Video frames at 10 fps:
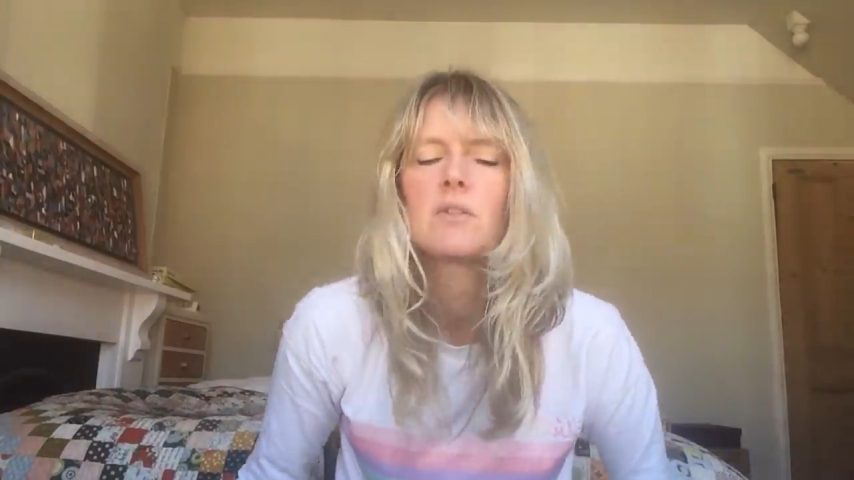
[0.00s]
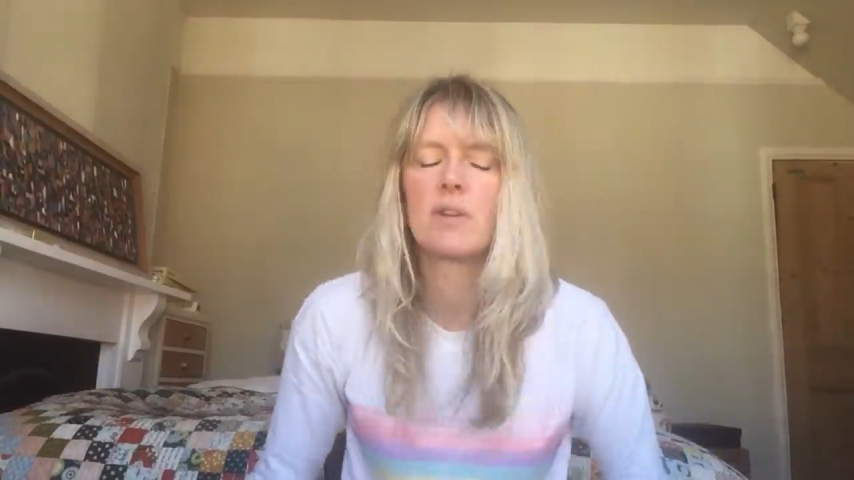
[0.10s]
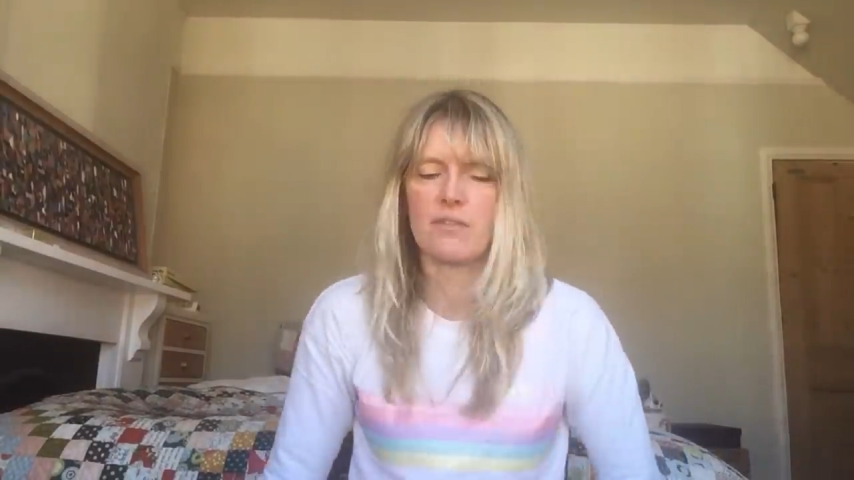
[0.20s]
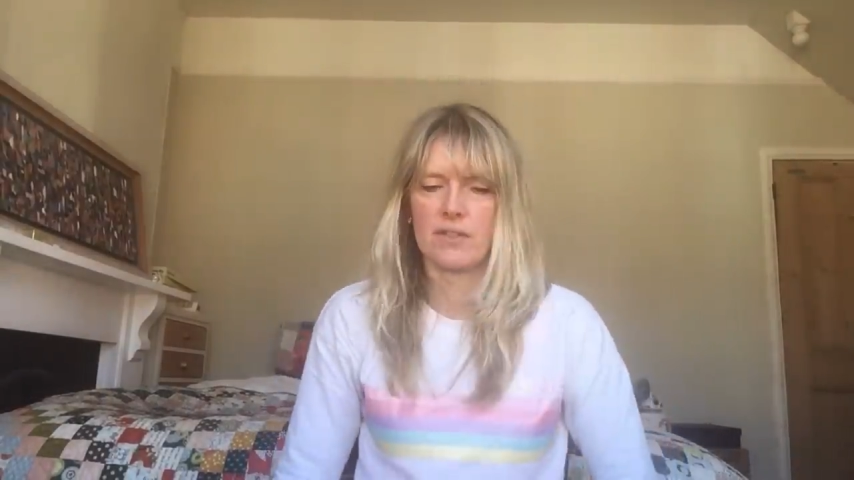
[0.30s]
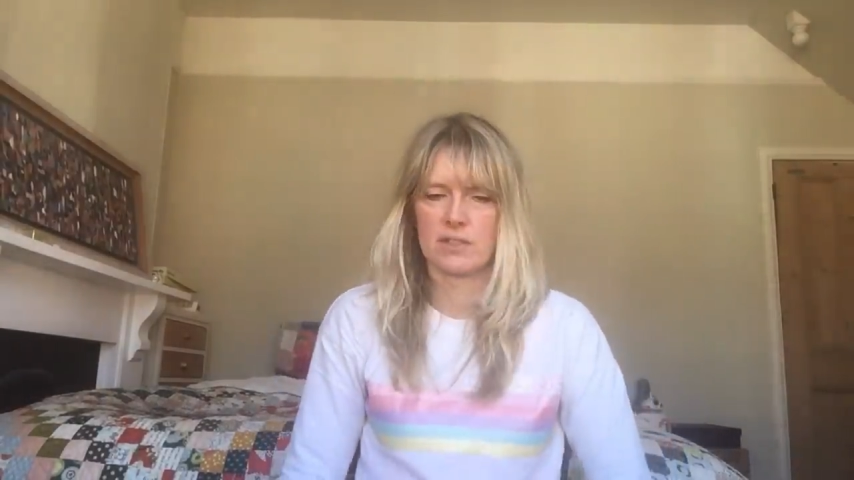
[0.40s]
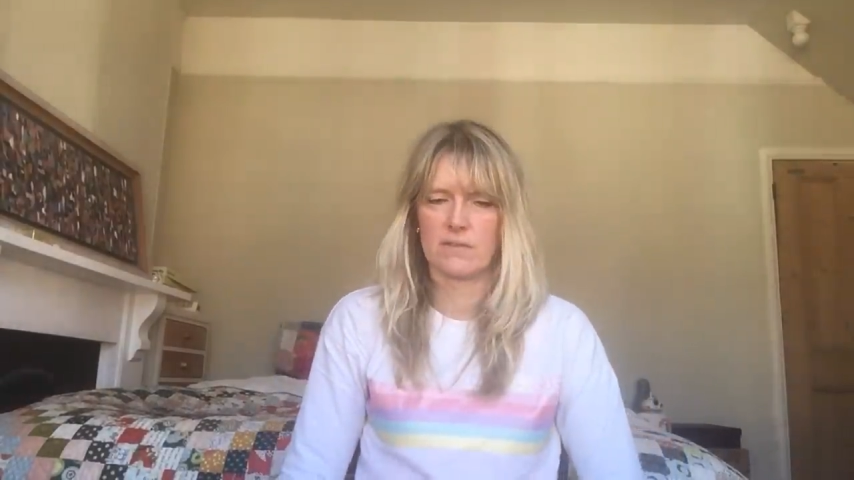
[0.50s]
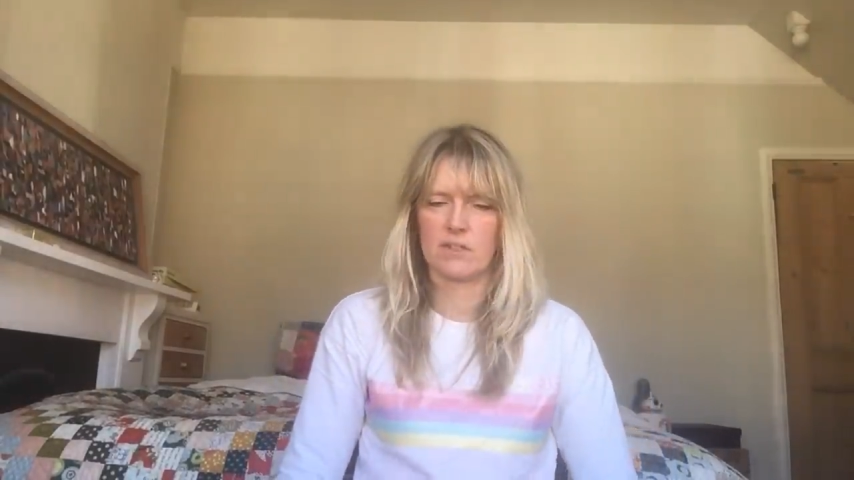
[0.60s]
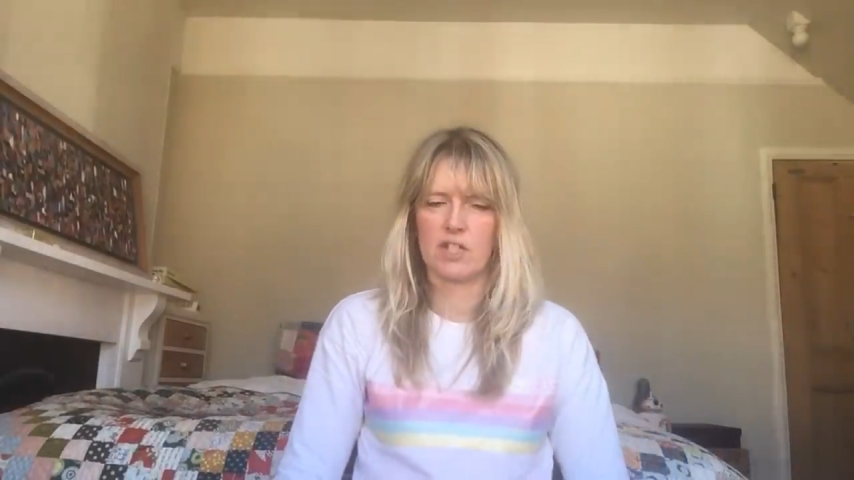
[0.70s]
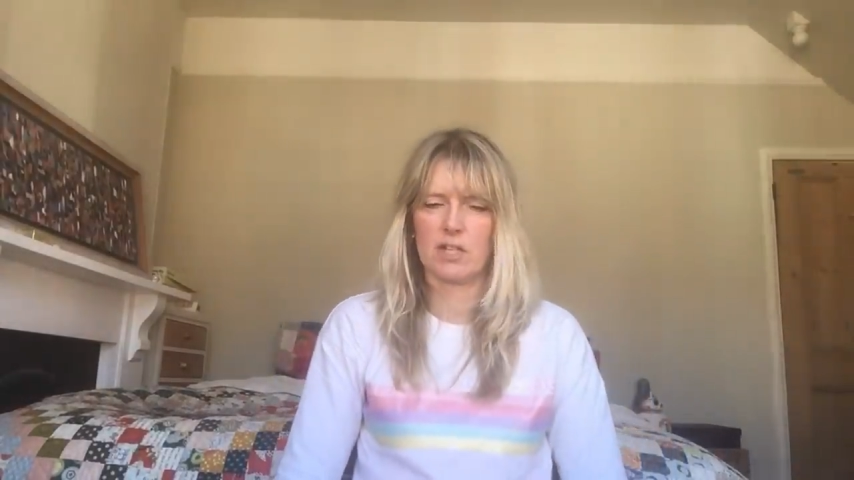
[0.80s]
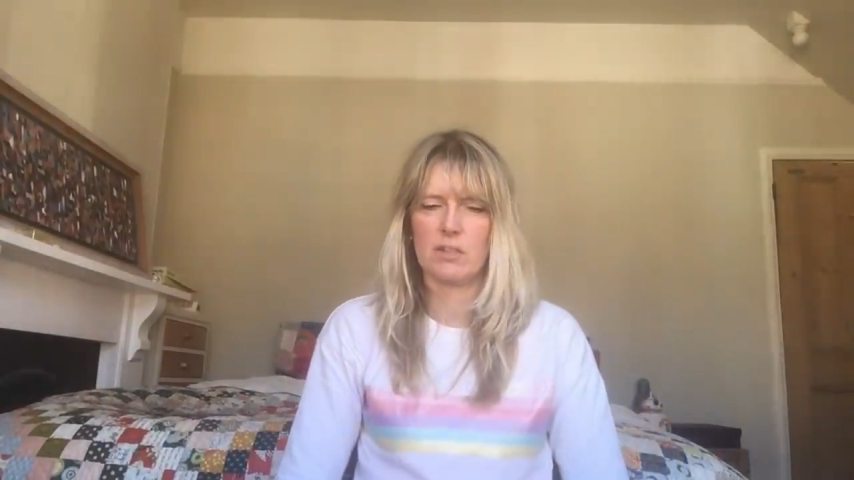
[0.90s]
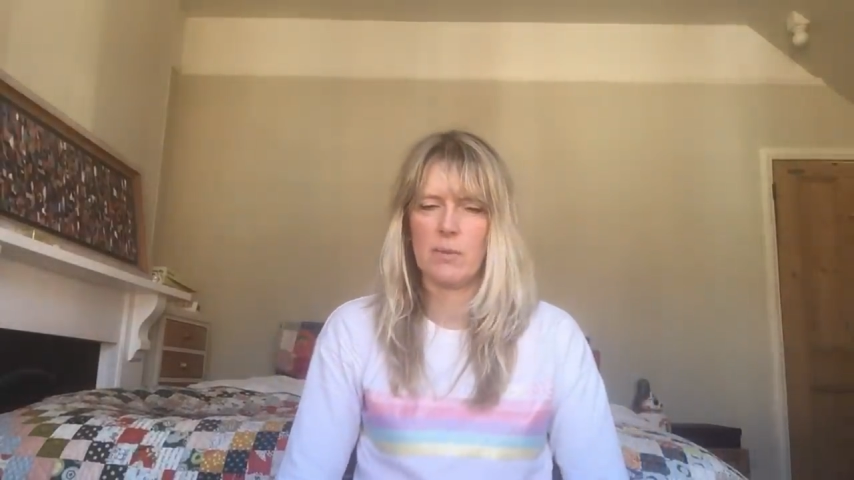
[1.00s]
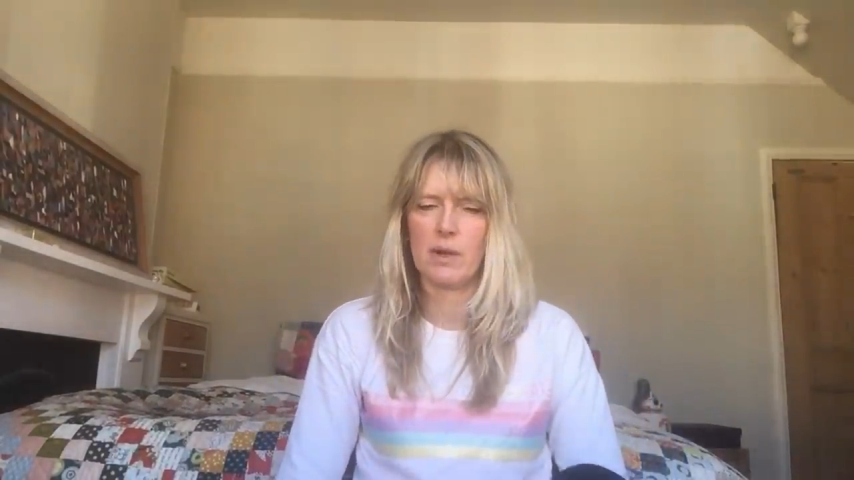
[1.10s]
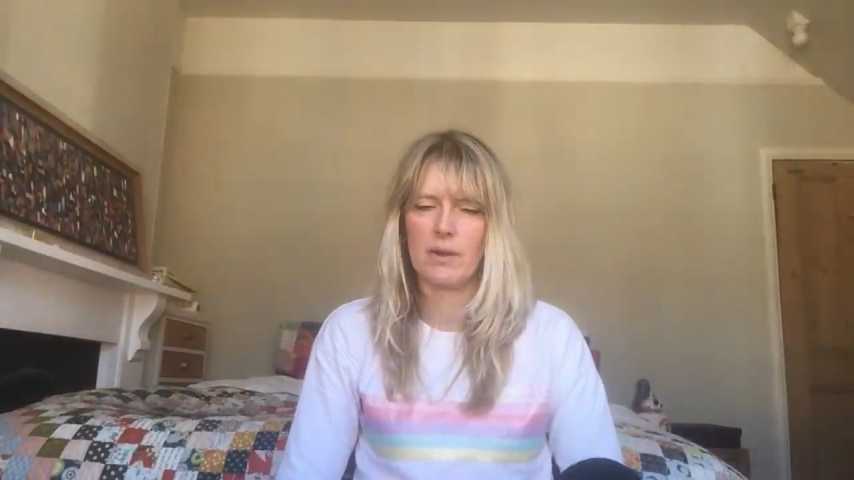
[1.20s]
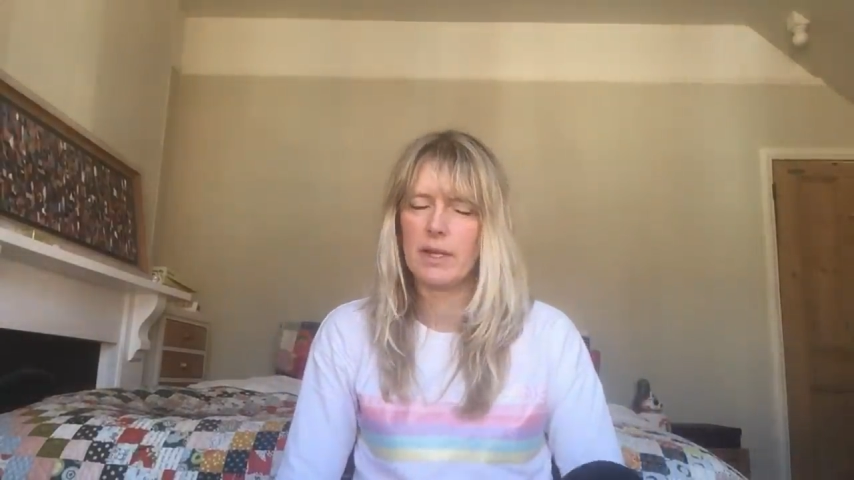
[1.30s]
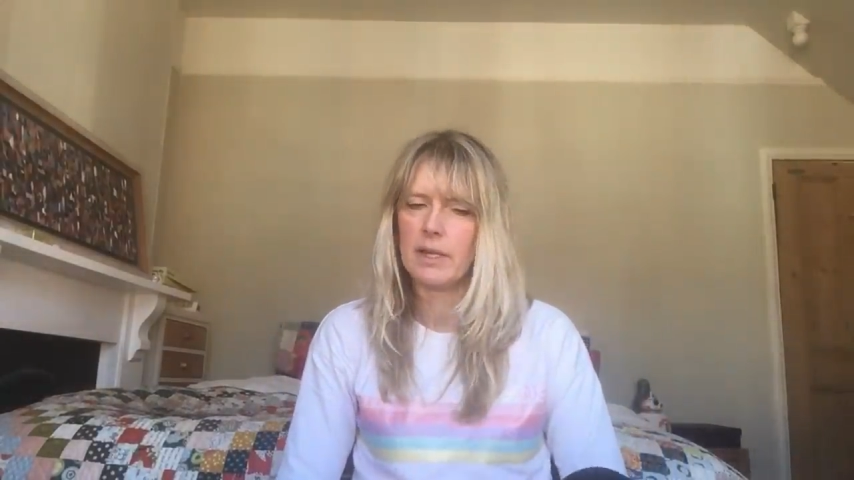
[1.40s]
twenty-first of
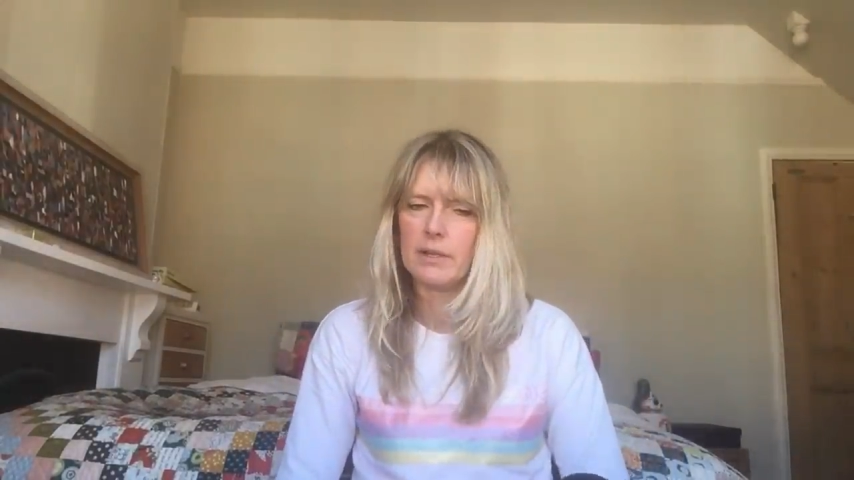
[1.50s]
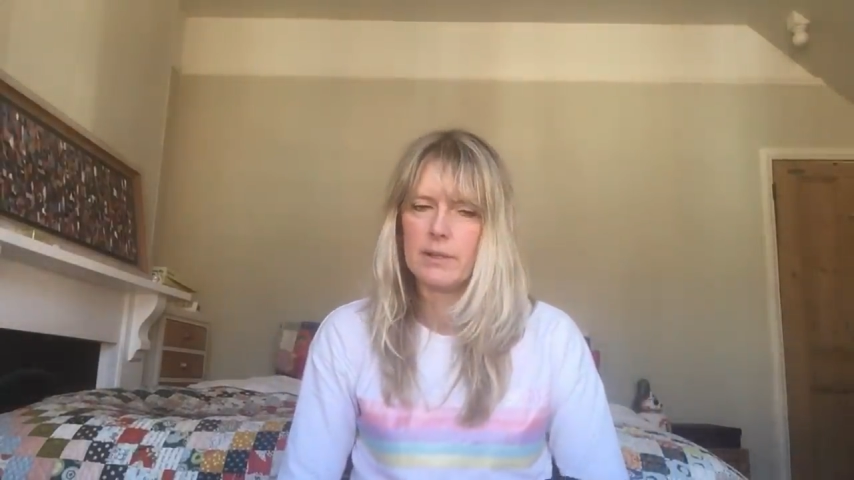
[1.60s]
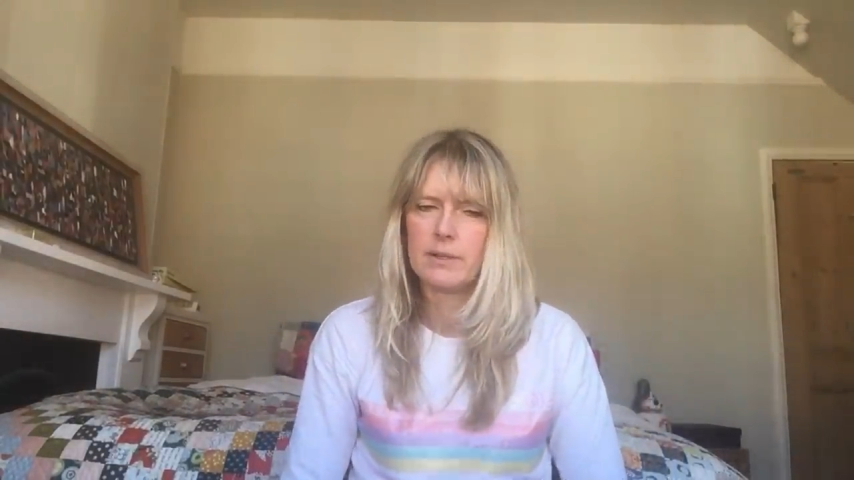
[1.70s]
January.